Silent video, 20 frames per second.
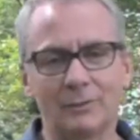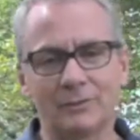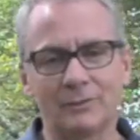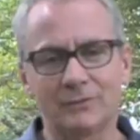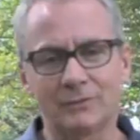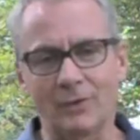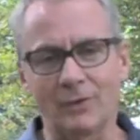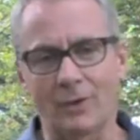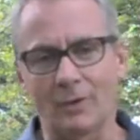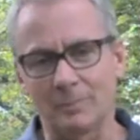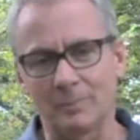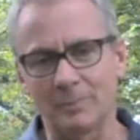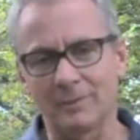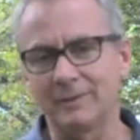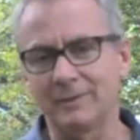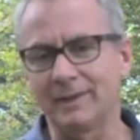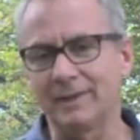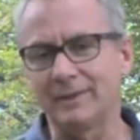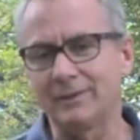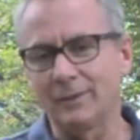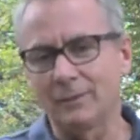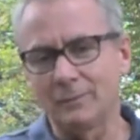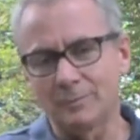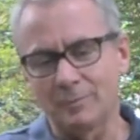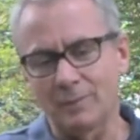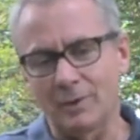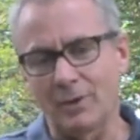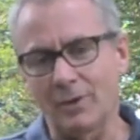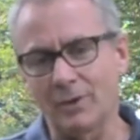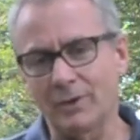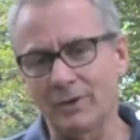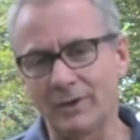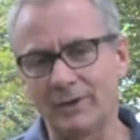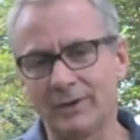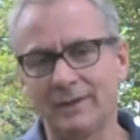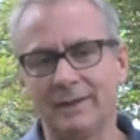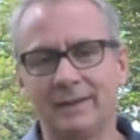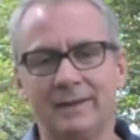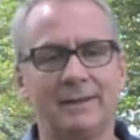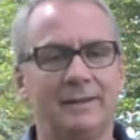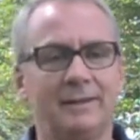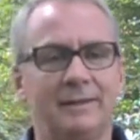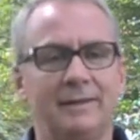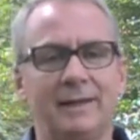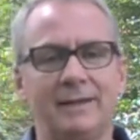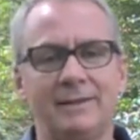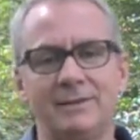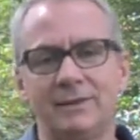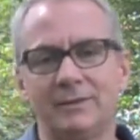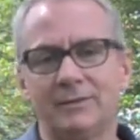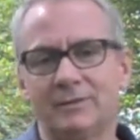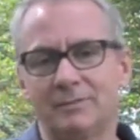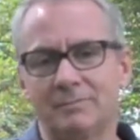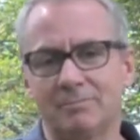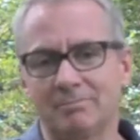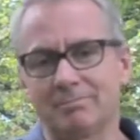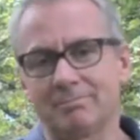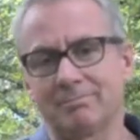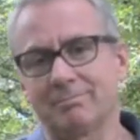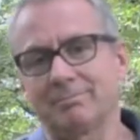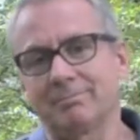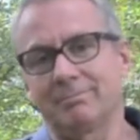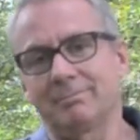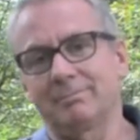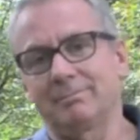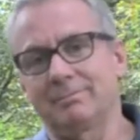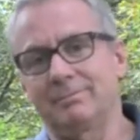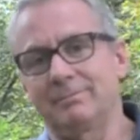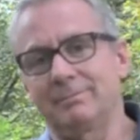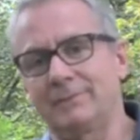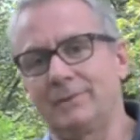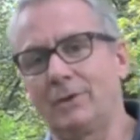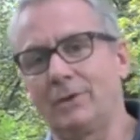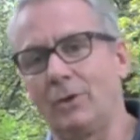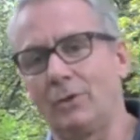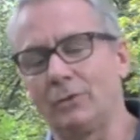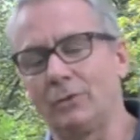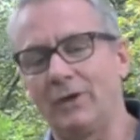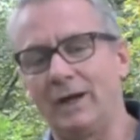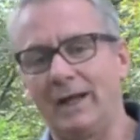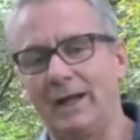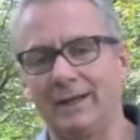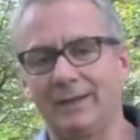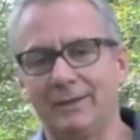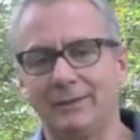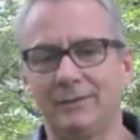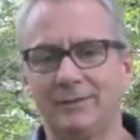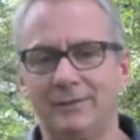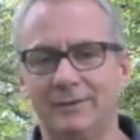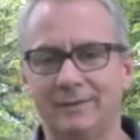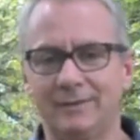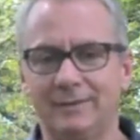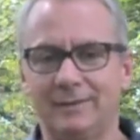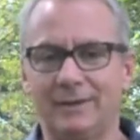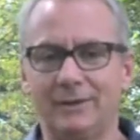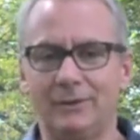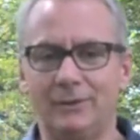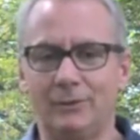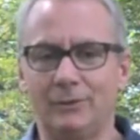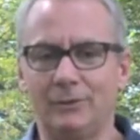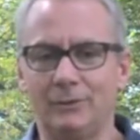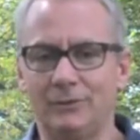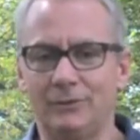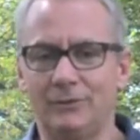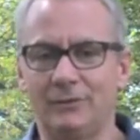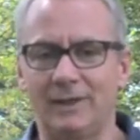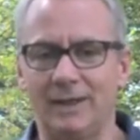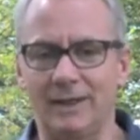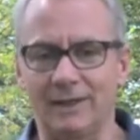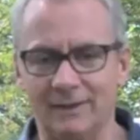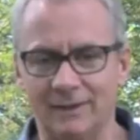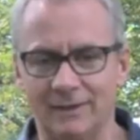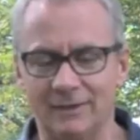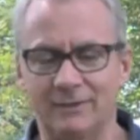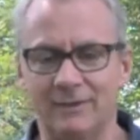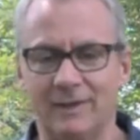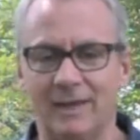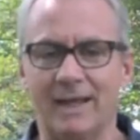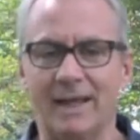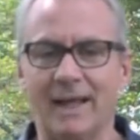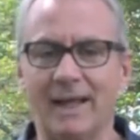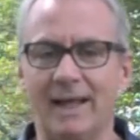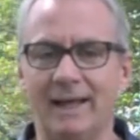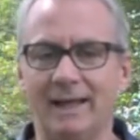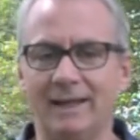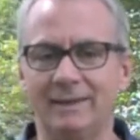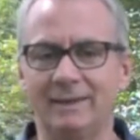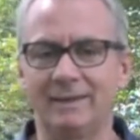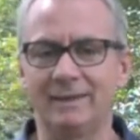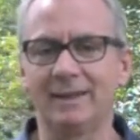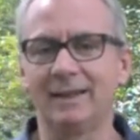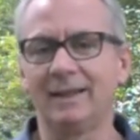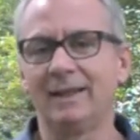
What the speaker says: stop, they don't block, they just go around, they use the English they can,